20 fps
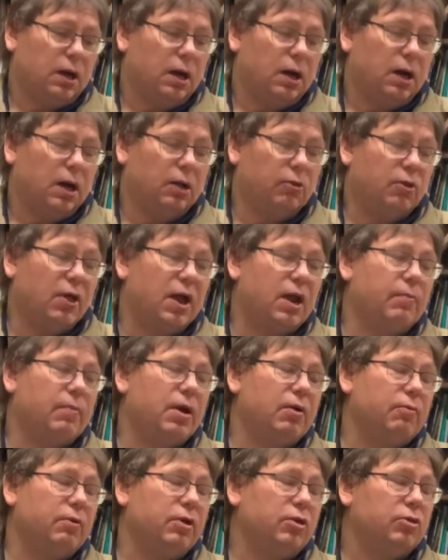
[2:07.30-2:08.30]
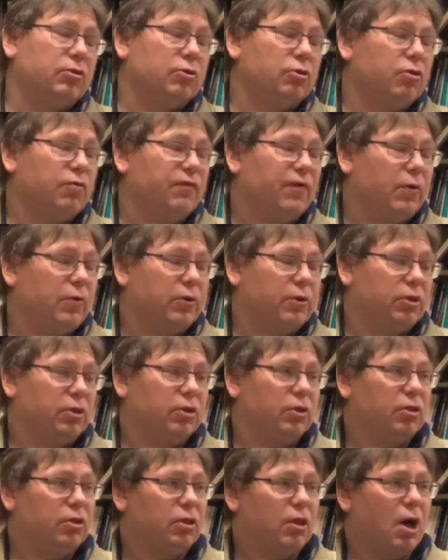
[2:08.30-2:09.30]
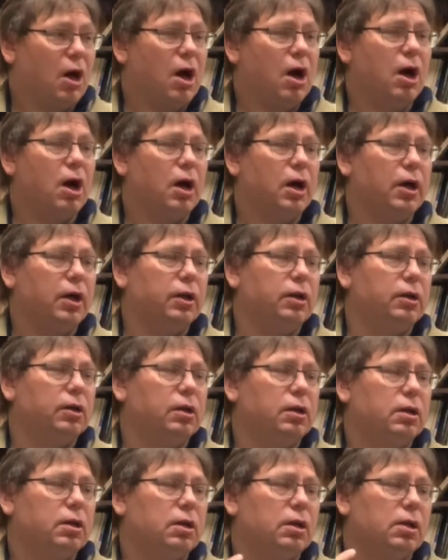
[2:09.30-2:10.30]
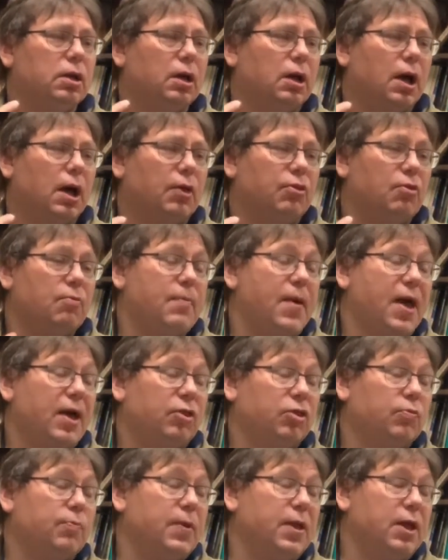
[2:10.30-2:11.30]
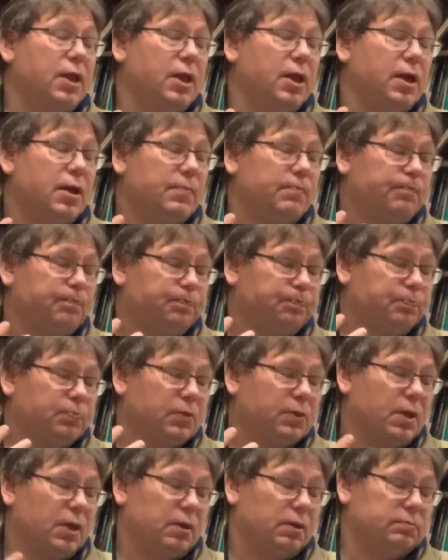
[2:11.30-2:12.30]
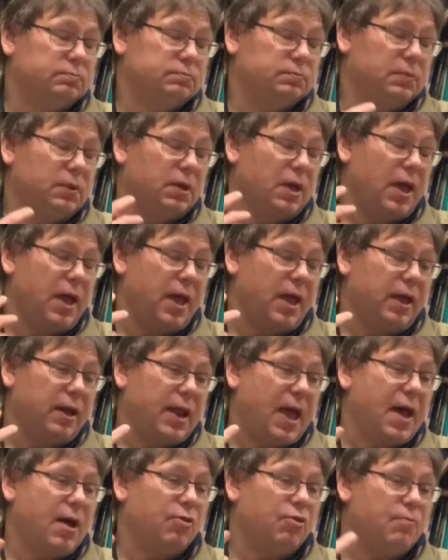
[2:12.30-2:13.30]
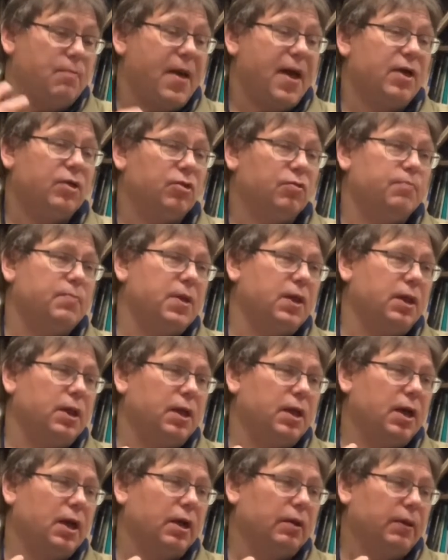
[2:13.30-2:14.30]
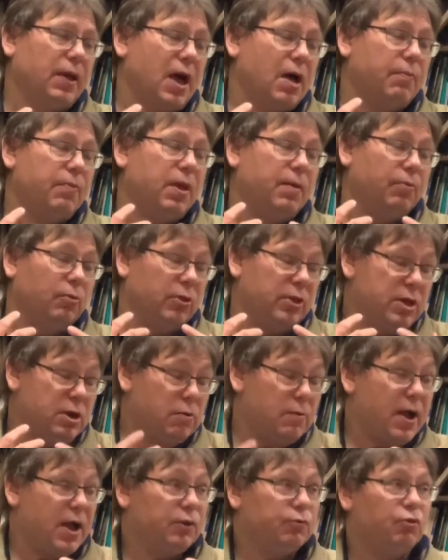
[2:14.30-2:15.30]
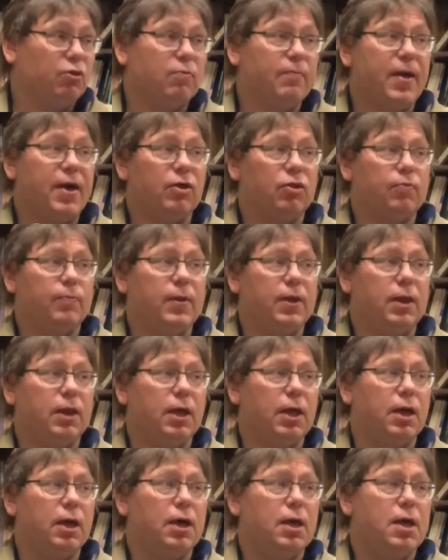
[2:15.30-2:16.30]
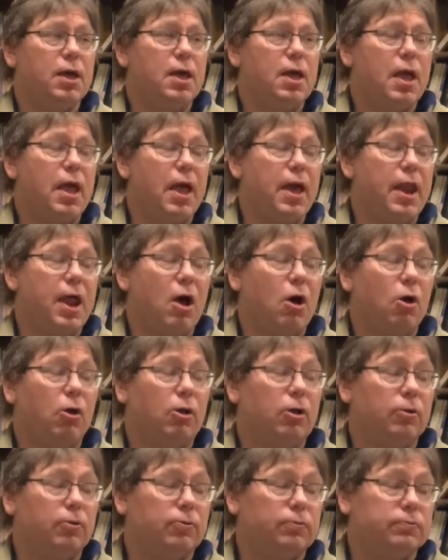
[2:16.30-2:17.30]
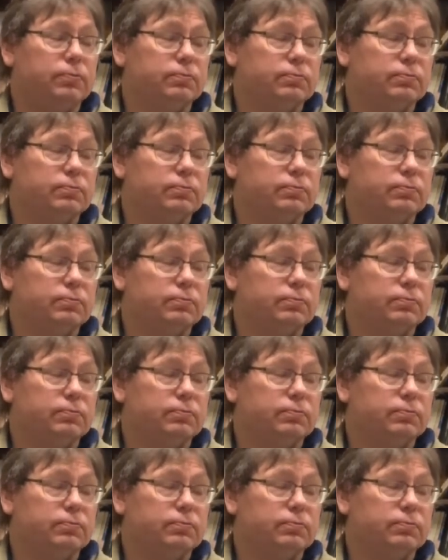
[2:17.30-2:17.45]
A lot of my research focuses on the mass media and how people interact with the mass media, and how